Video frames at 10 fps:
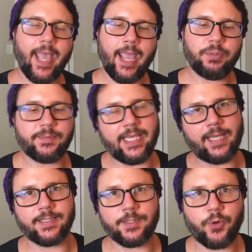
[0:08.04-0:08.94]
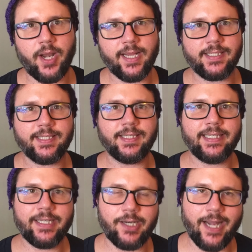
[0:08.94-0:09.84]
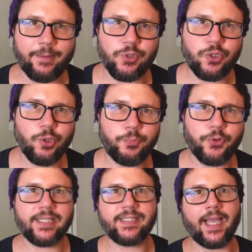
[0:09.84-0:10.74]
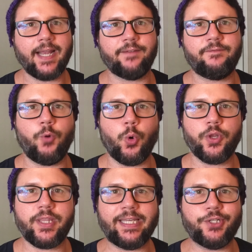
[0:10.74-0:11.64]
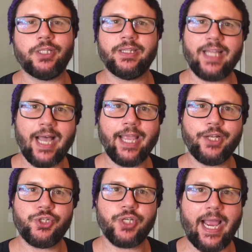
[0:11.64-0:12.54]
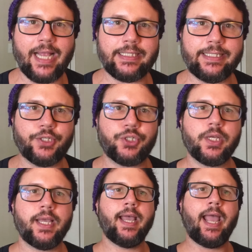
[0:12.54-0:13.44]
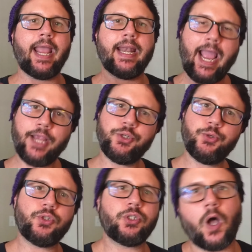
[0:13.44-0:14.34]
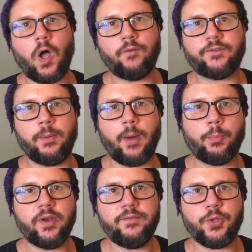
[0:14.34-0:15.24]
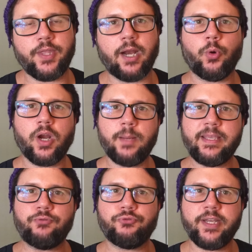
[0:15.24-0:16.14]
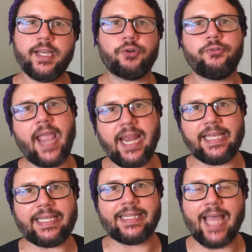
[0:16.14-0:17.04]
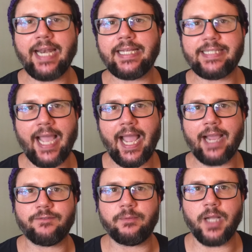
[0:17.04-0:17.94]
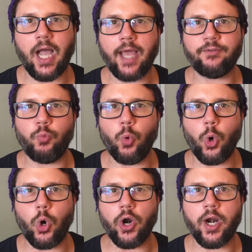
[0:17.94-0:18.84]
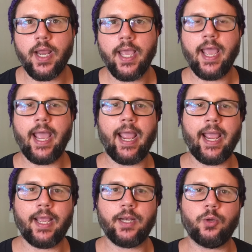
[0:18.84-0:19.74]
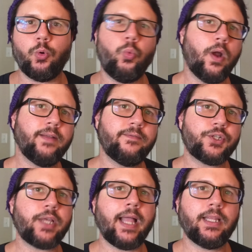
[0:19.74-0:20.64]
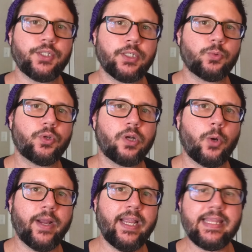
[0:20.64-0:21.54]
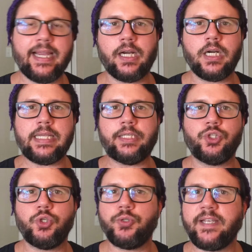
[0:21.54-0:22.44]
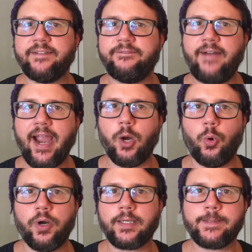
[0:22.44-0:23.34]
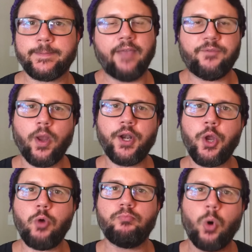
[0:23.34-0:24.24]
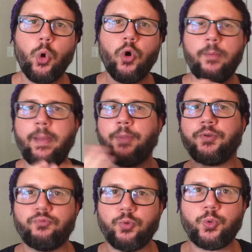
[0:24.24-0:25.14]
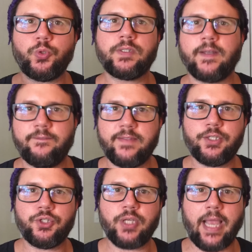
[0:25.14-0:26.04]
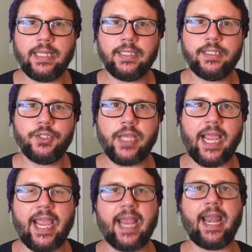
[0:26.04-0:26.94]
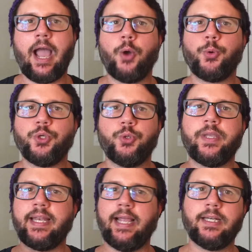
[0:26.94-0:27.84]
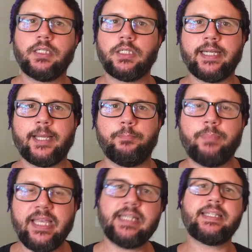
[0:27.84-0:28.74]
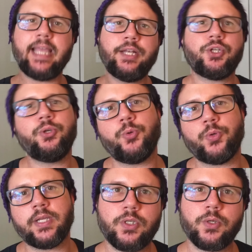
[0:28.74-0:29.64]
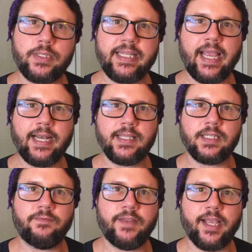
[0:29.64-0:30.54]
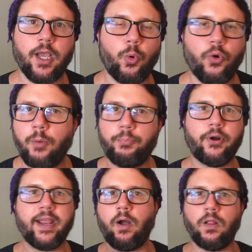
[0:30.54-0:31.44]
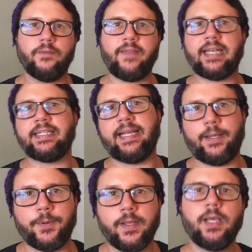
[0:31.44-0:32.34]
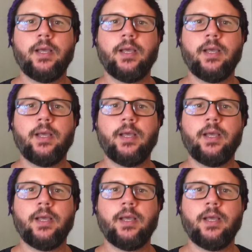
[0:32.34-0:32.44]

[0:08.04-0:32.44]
Hey Blipsounds, it's Brian Seeley here, and I am super excited for the July challenge. And as you saw from our preview there, we're going to be recreating that attack from God of War, and one of the challenges we're throwing in there is using fireworks. If you want to know more about the rules of this challenge and how you can enter and compete, stay tuned towards the end of this video where I'll break all of that down.